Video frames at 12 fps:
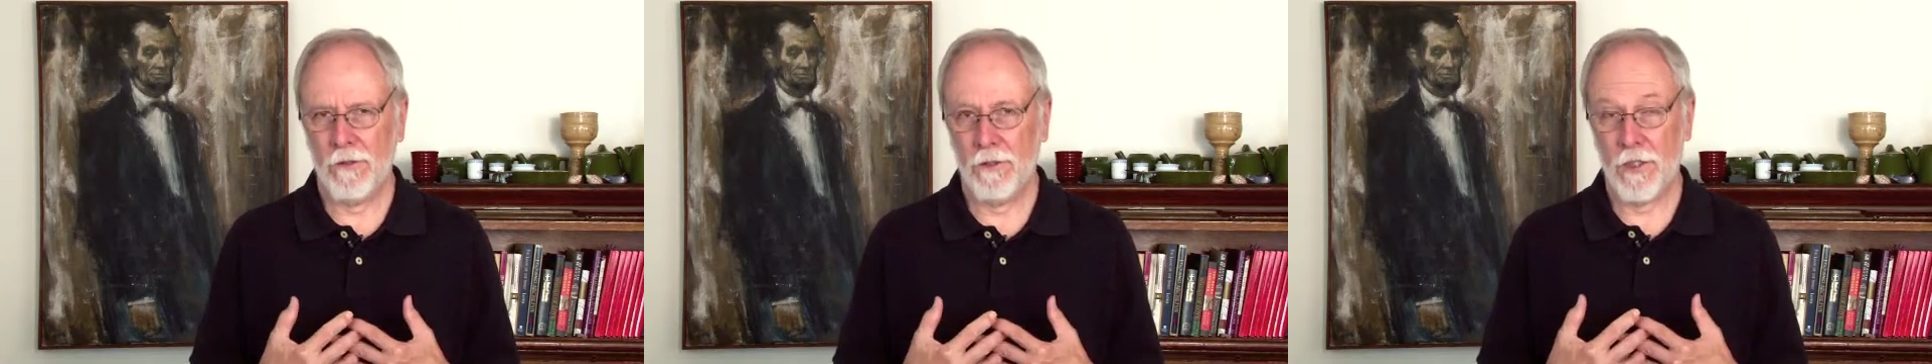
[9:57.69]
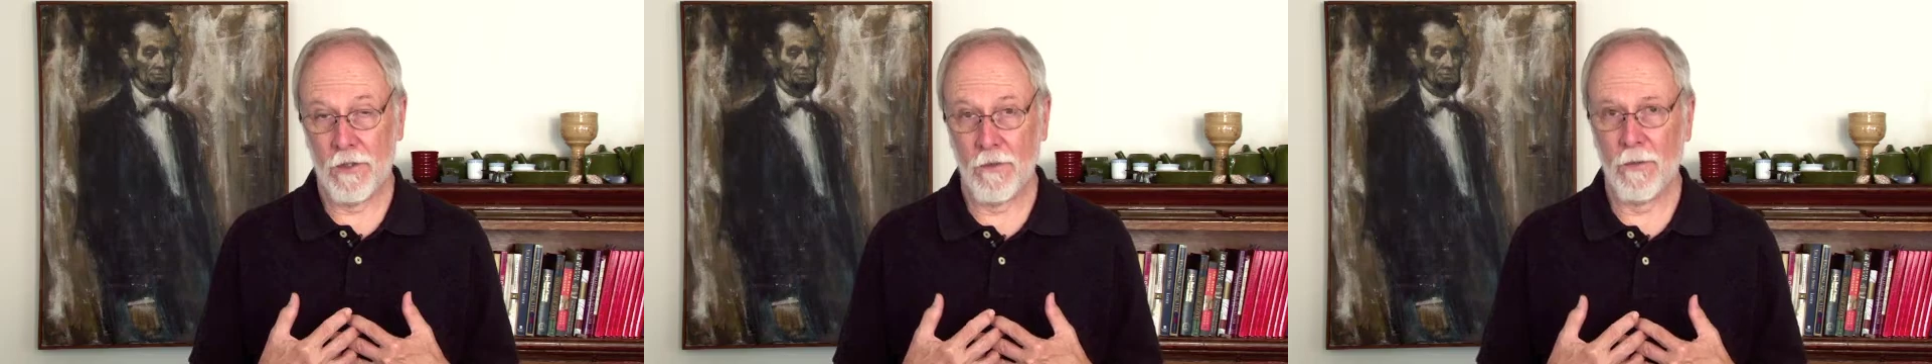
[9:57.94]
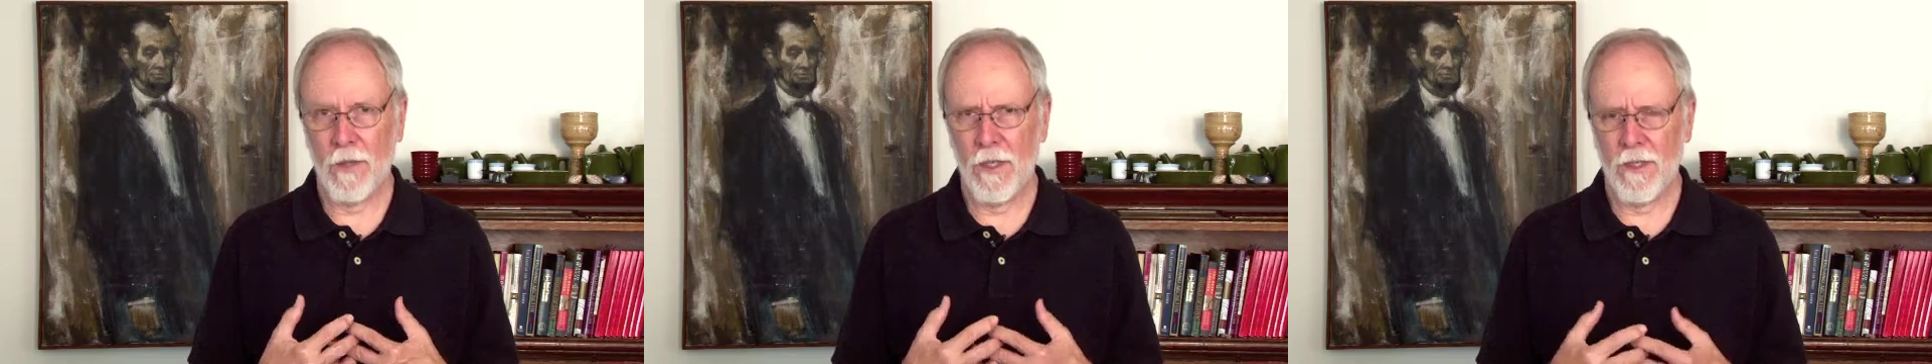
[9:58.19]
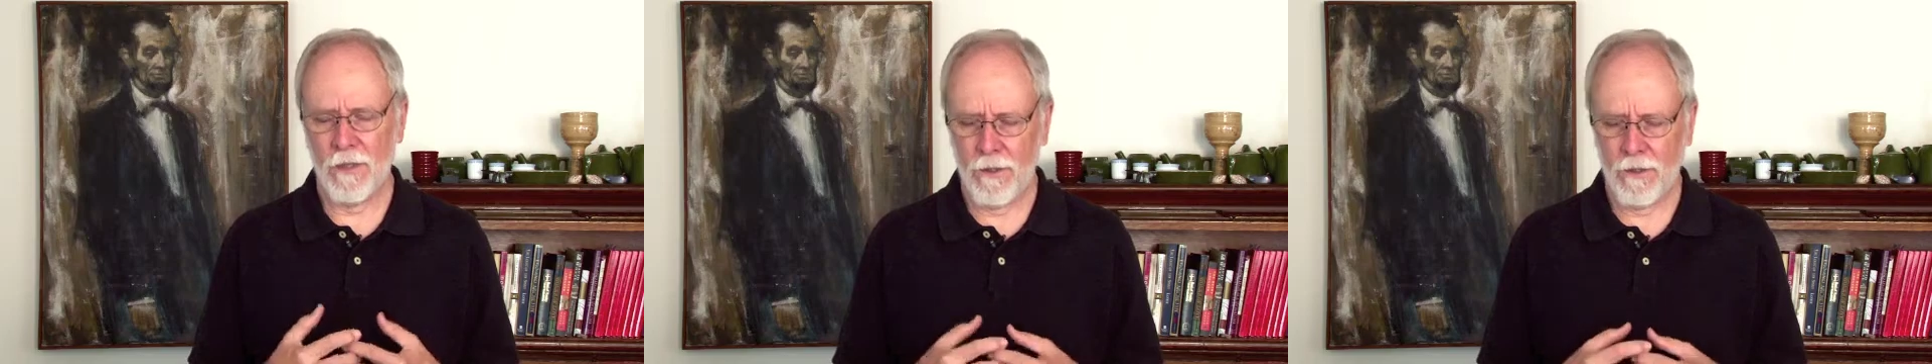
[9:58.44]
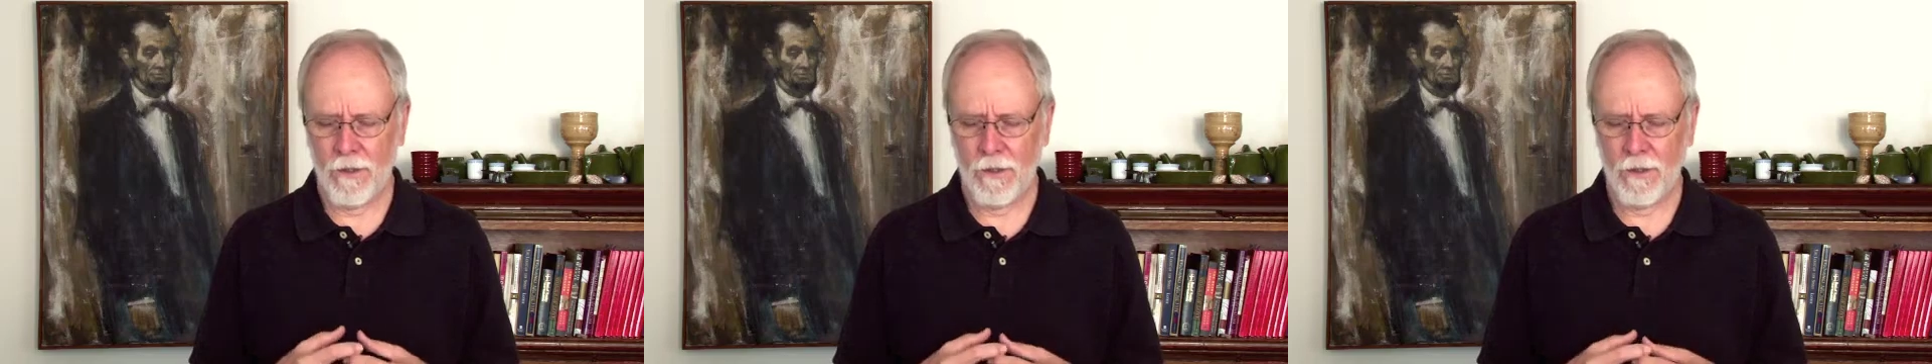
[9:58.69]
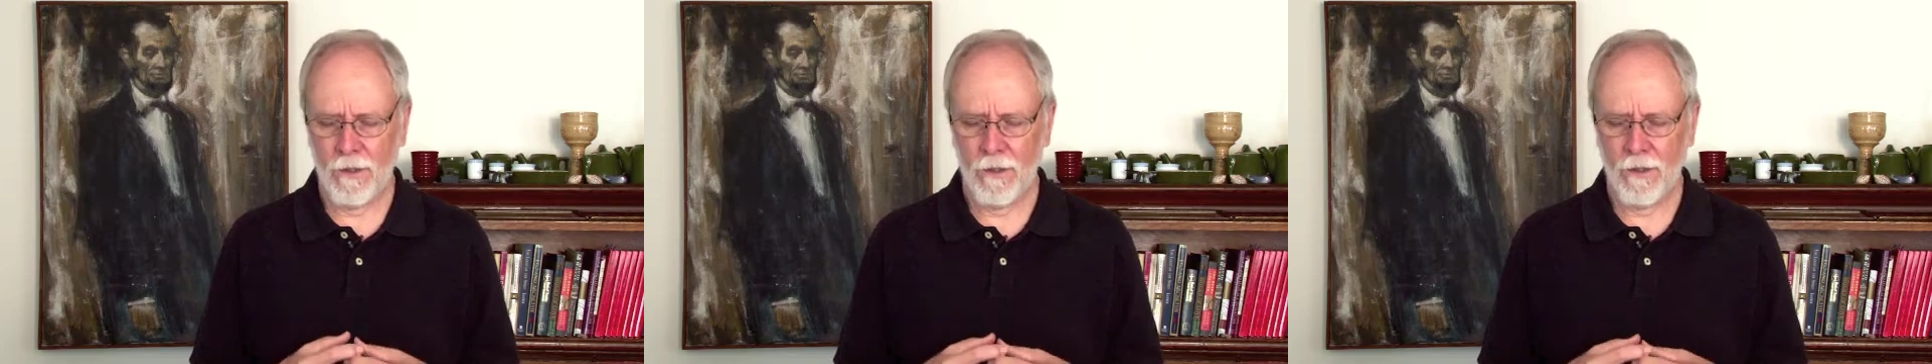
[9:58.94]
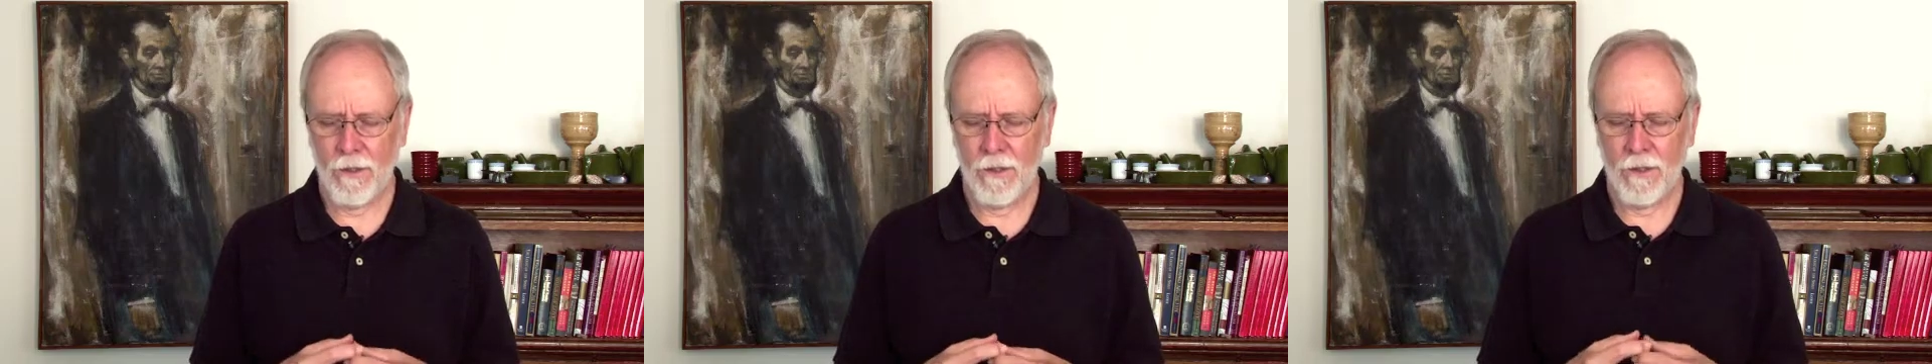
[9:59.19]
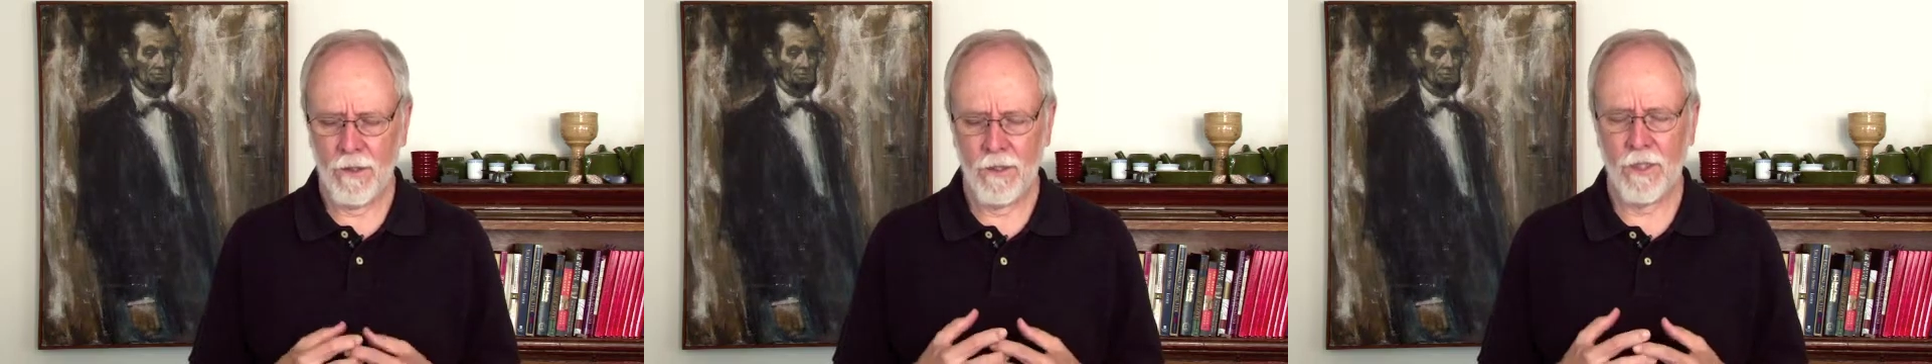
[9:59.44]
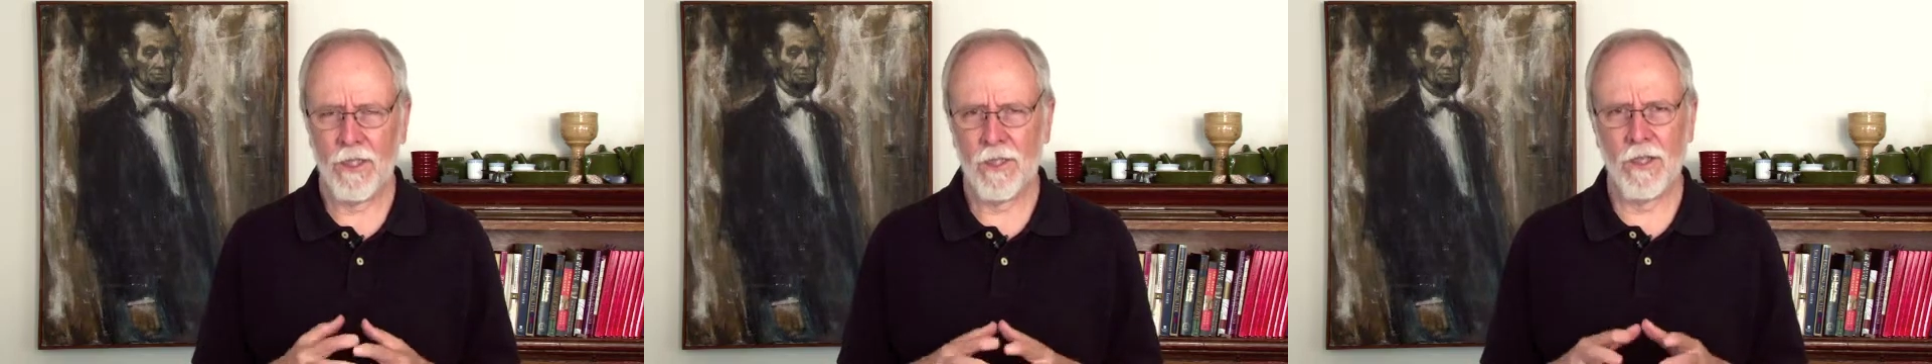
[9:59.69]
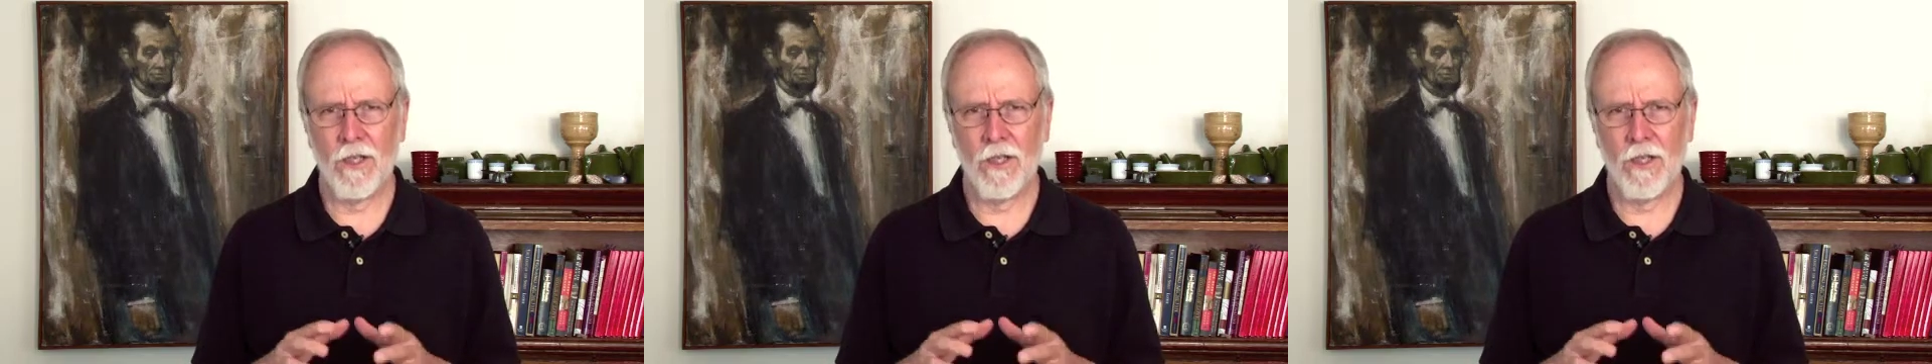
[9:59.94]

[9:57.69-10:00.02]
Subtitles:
is for me just